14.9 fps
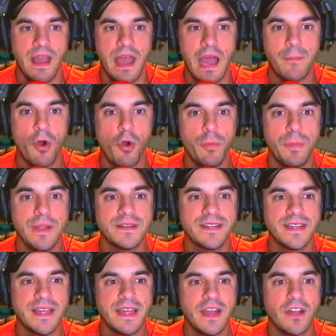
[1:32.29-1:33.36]
I'm hoping to
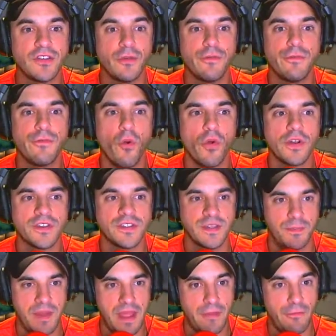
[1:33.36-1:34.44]
get to four
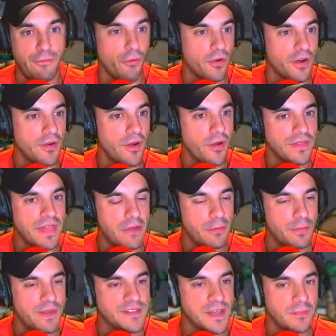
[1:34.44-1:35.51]
someday. Four in a row, that would
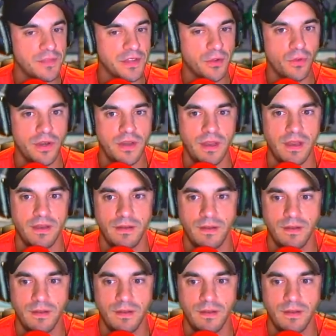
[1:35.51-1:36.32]
be something, wouldn't it?